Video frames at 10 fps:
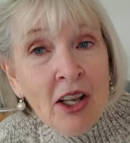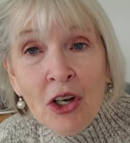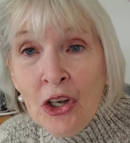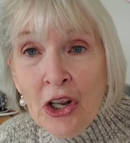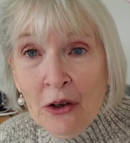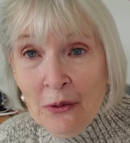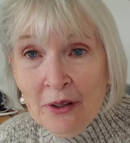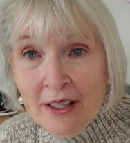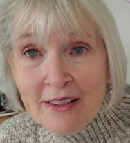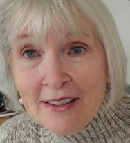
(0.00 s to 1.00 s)
No,
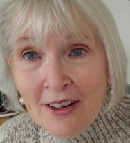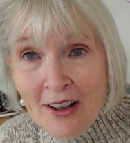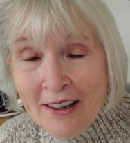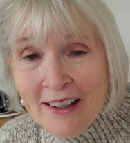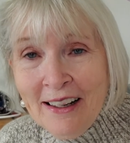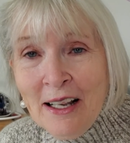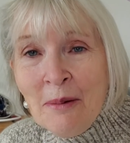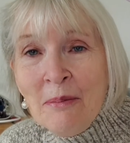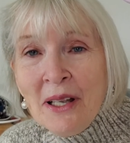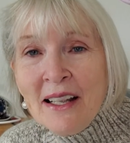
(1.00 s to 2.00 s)
it's not.
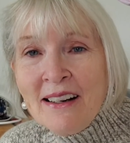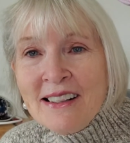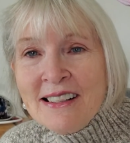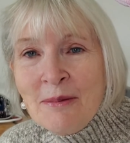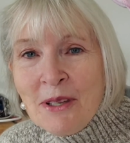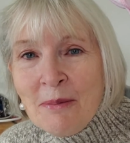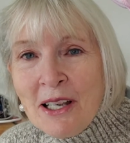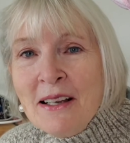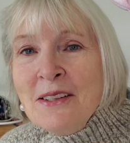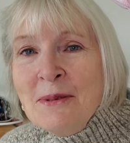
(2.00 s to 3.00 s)
But it's something my
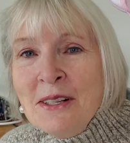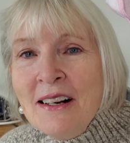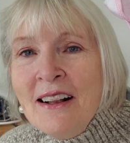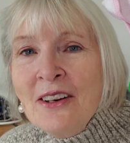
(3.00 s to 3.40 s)
husband and I